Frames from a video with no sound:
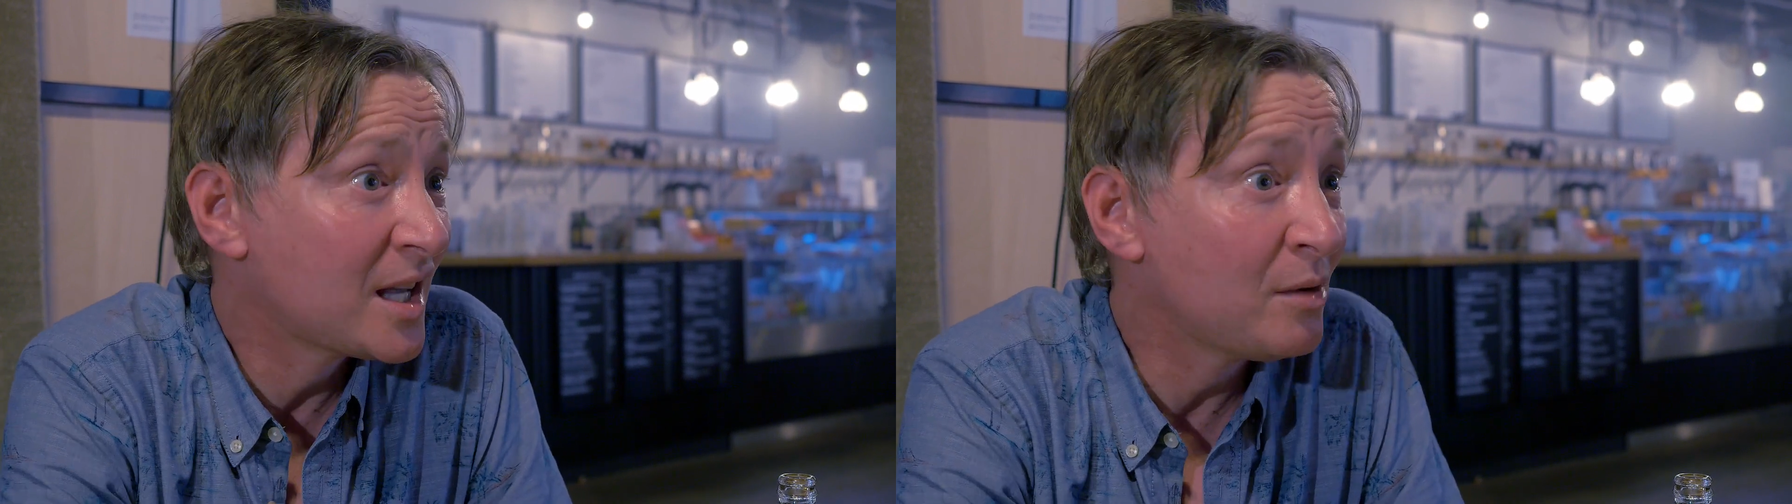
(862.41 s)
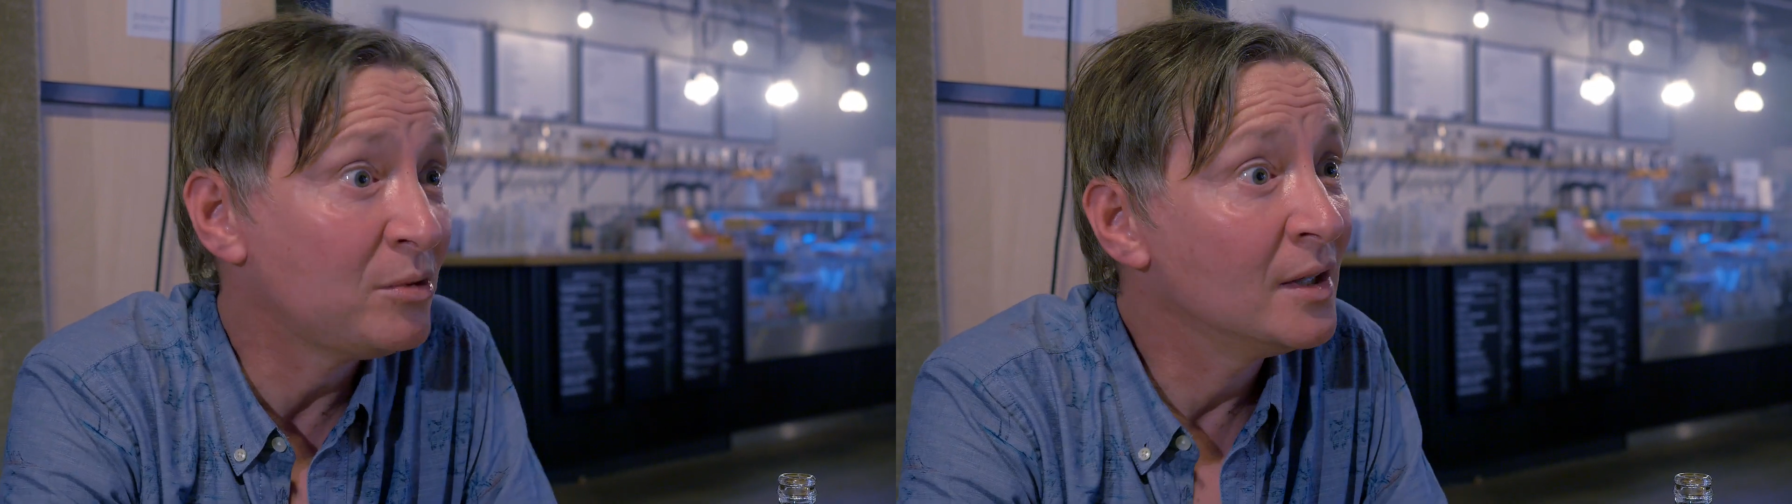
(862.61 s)

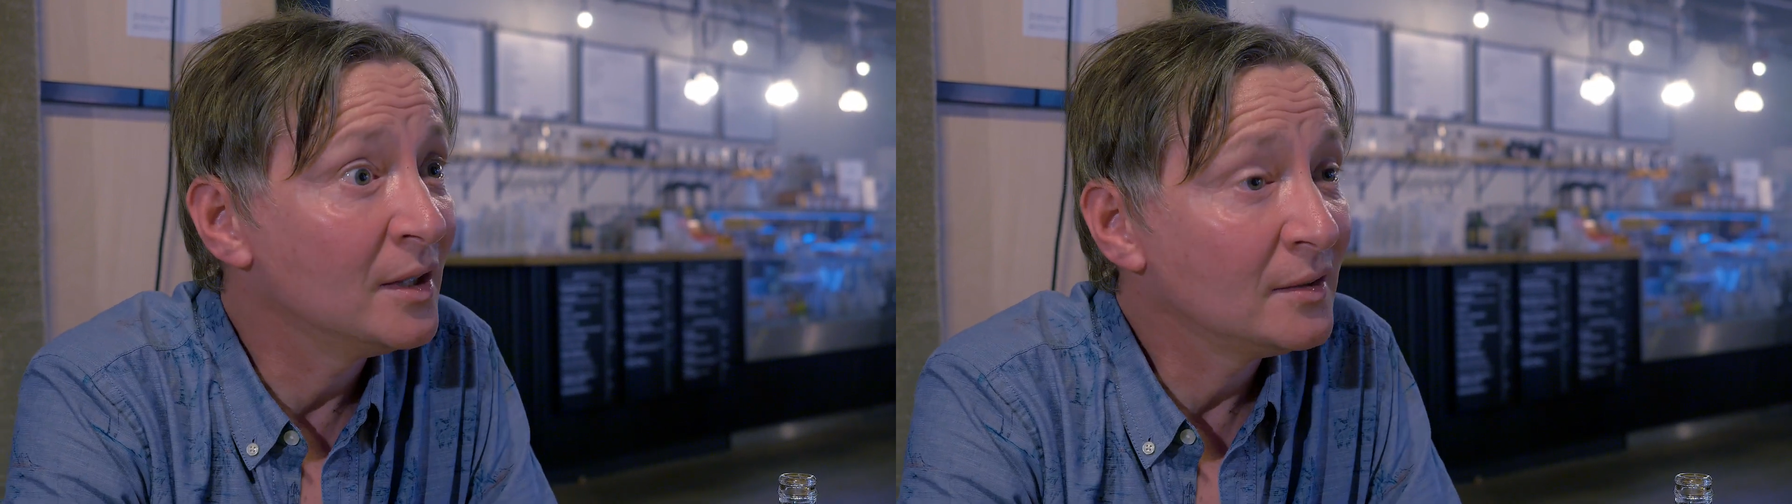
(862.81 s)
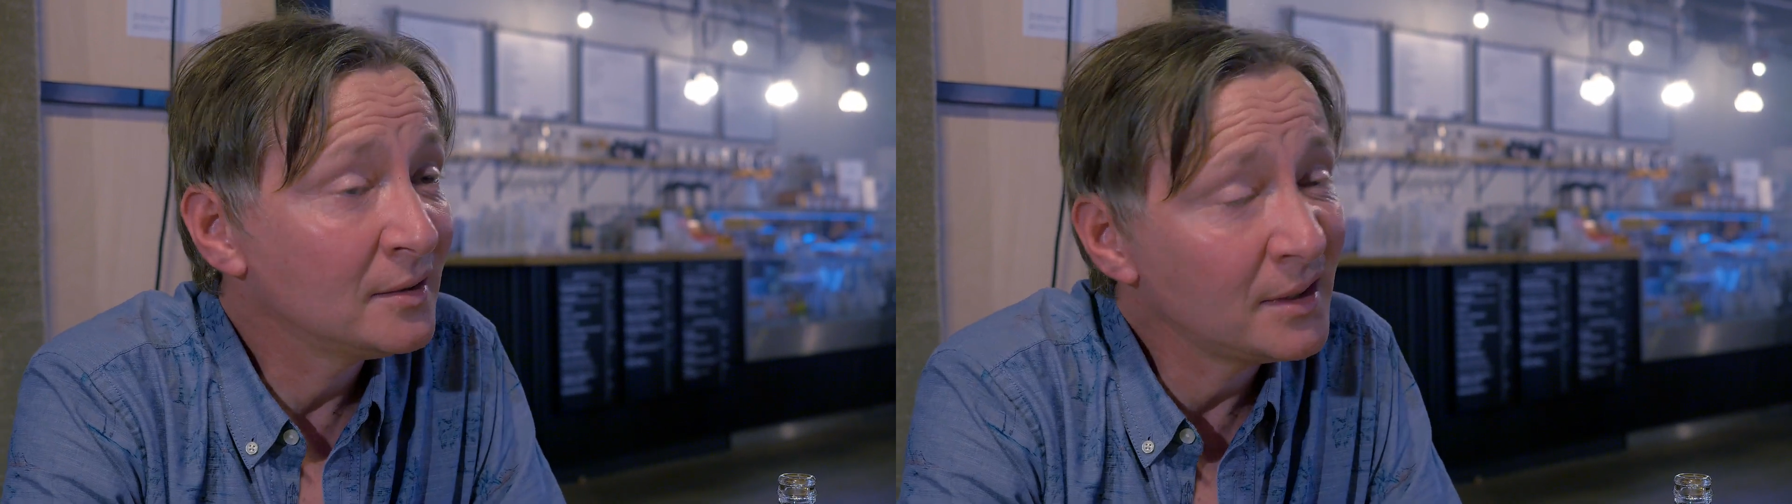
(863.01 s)
So,
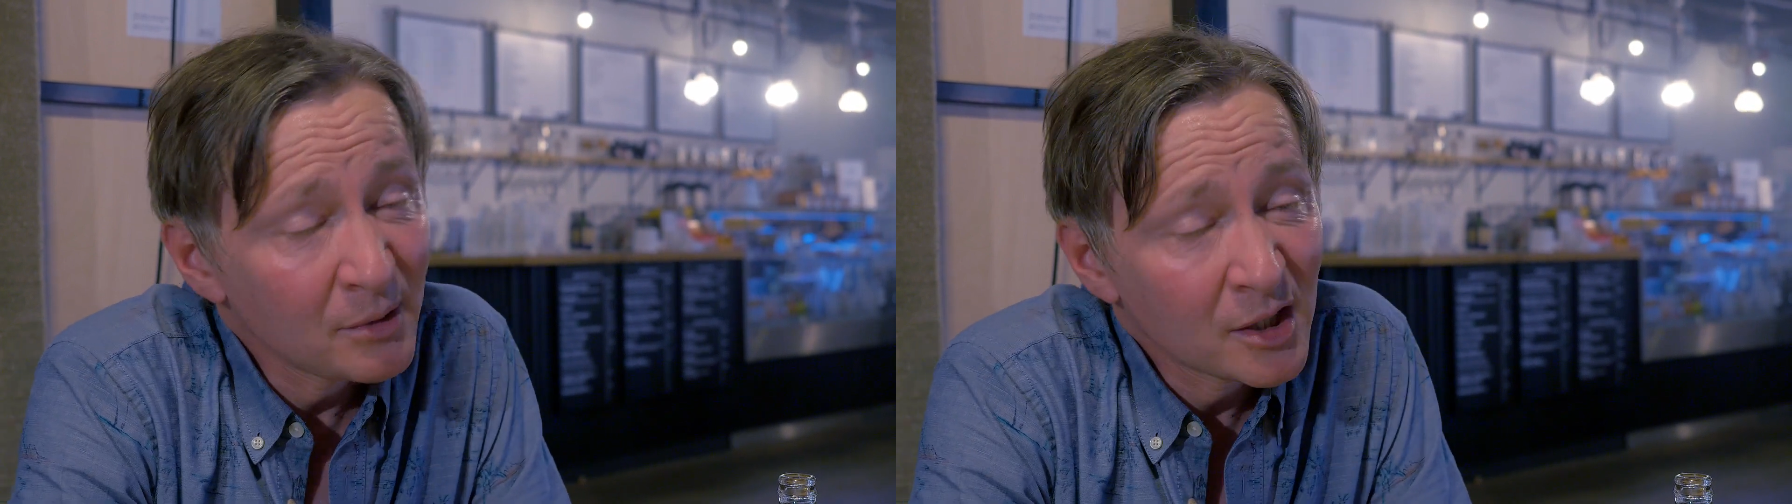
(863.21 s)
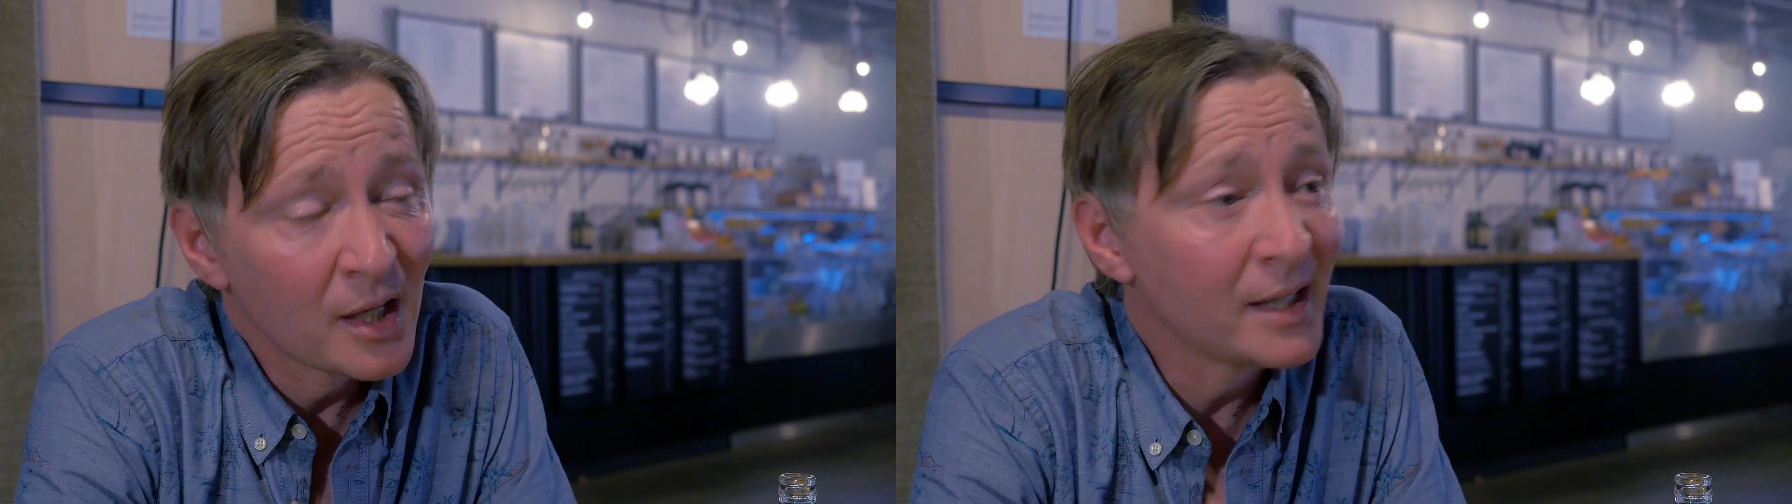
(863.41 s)
you know, it's